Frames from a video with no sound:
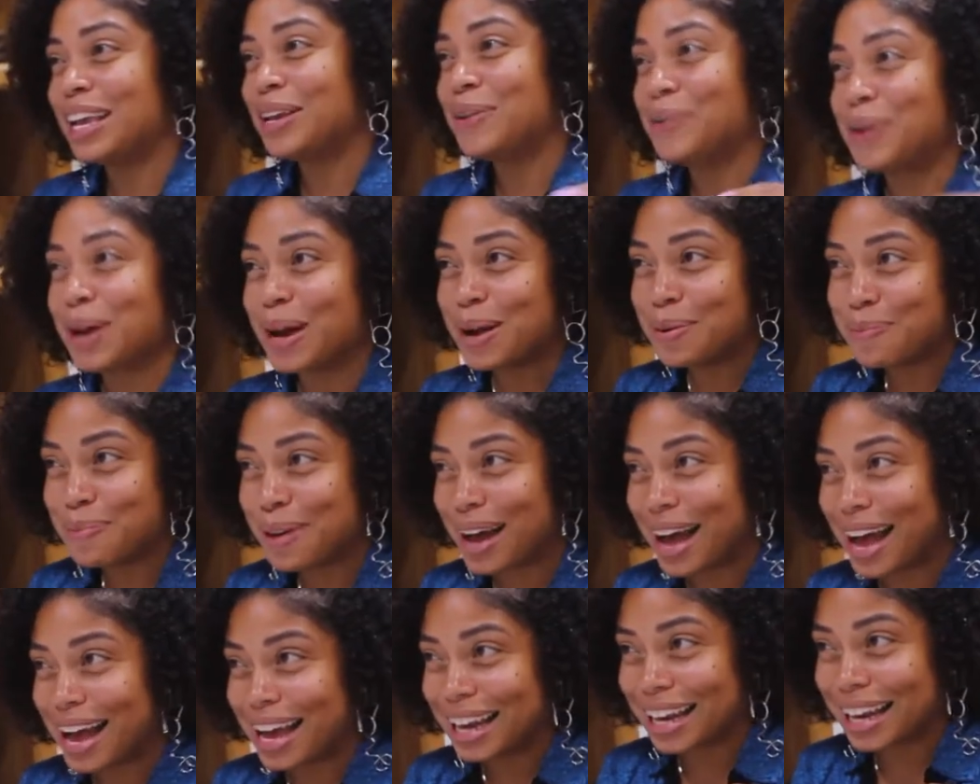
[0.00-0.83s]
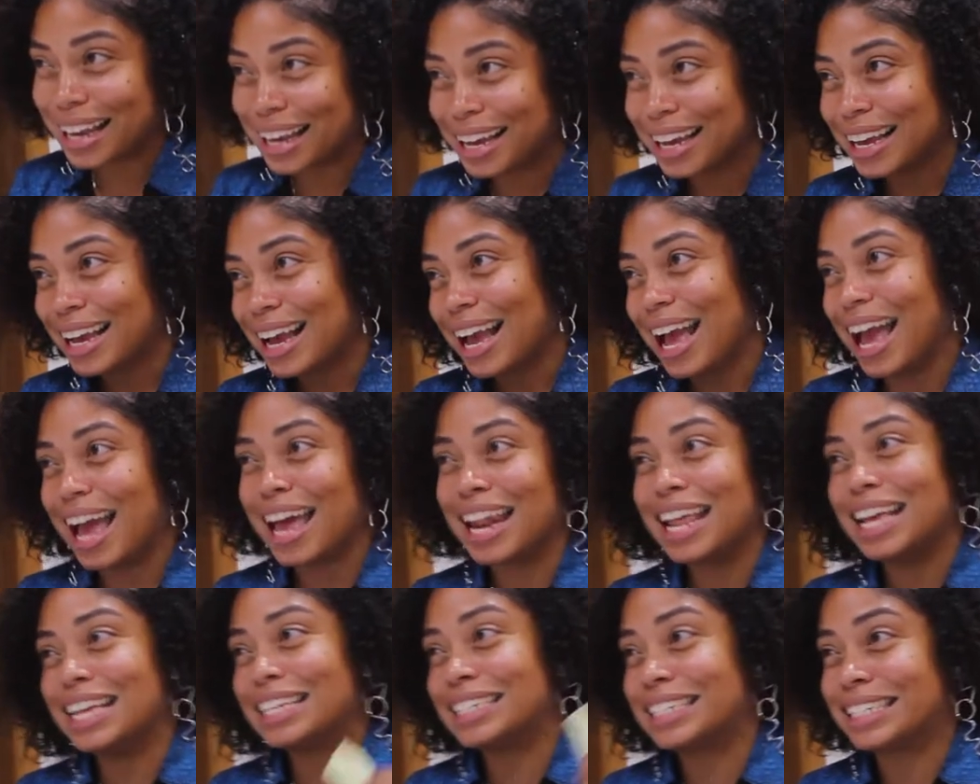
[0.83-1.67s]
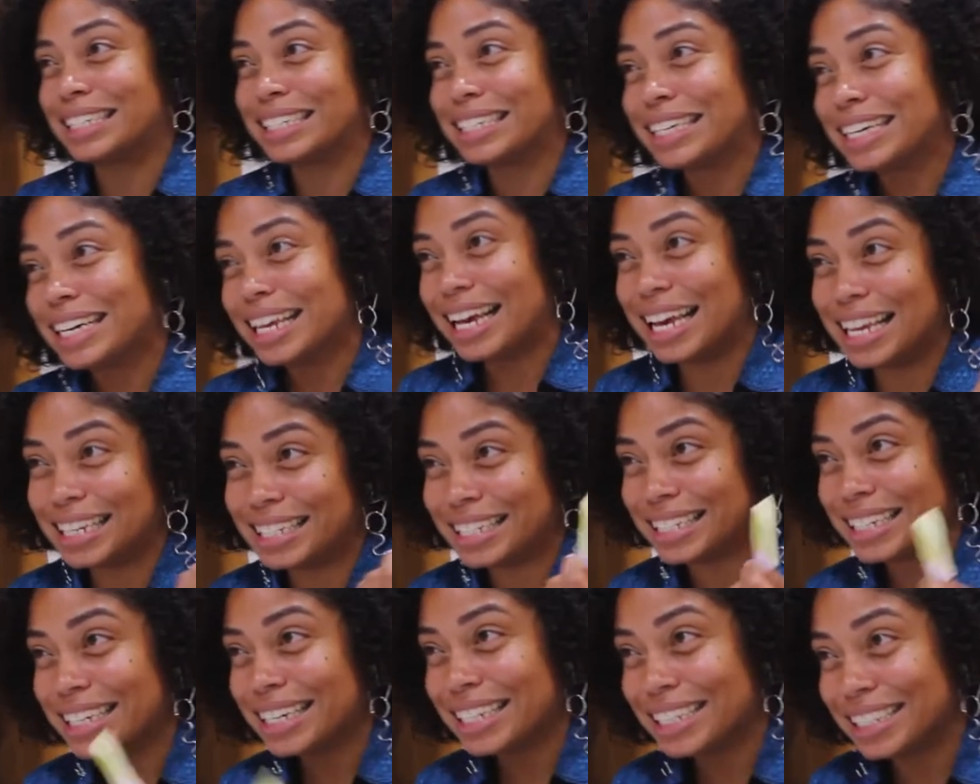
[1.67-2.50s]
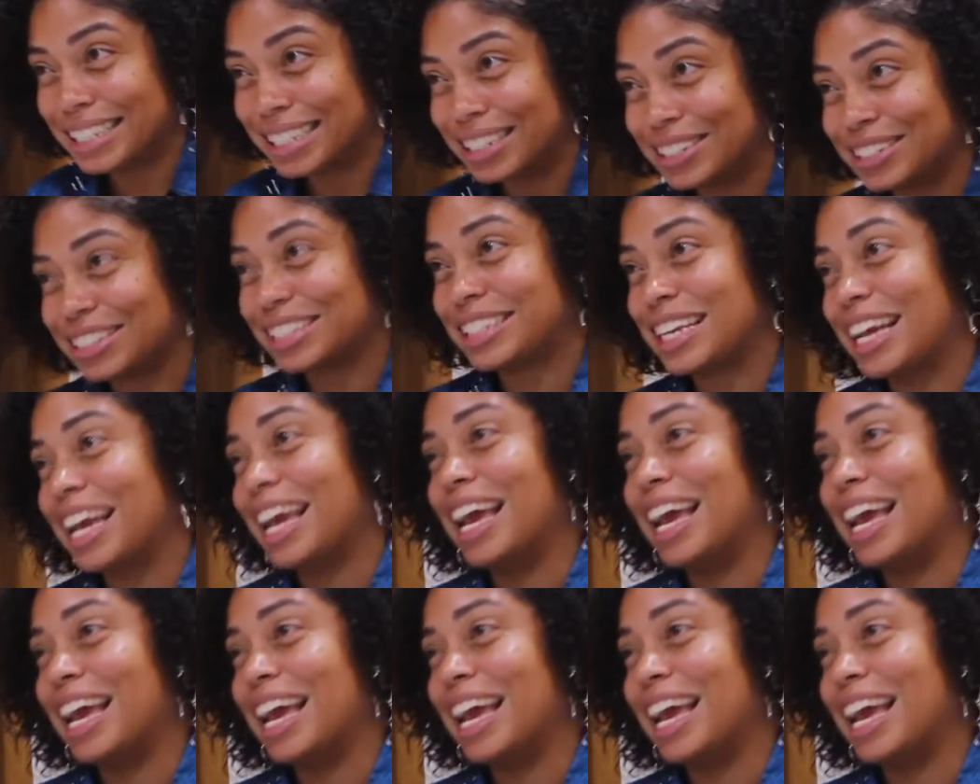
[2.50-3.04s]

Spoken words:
And you come back and it's still there.